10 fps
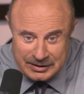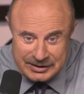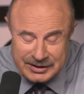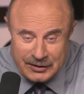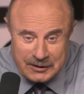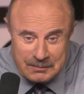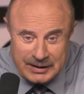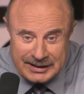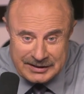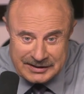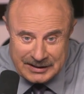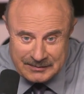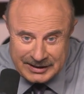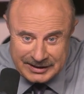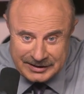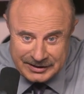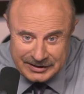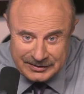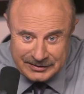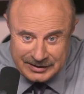just don't admit to something they didn't
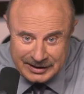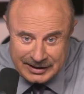do.